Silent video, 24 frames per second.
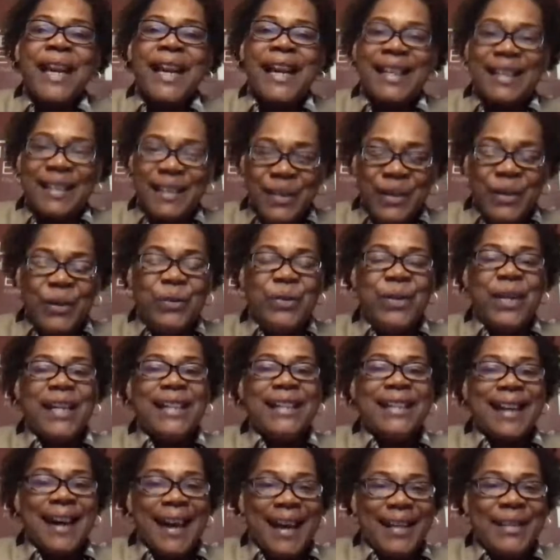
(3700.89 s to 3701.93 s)
and know
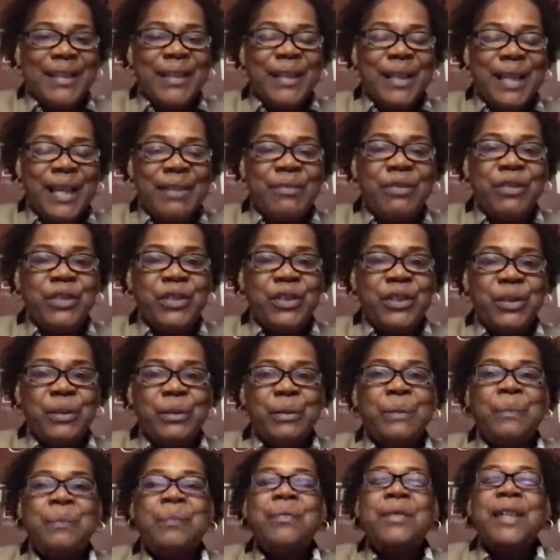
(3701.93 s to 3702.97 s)
that God loves
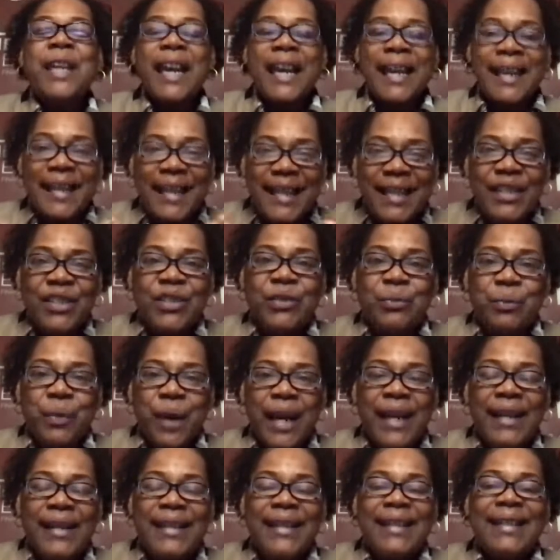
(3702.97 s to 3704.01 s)
you and He's
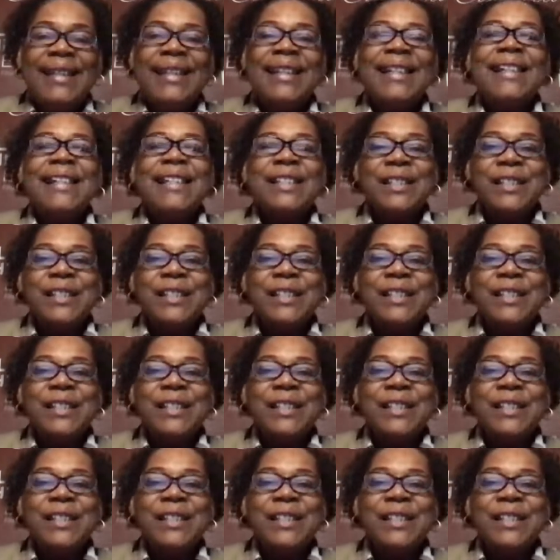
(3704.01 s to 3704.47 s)
ready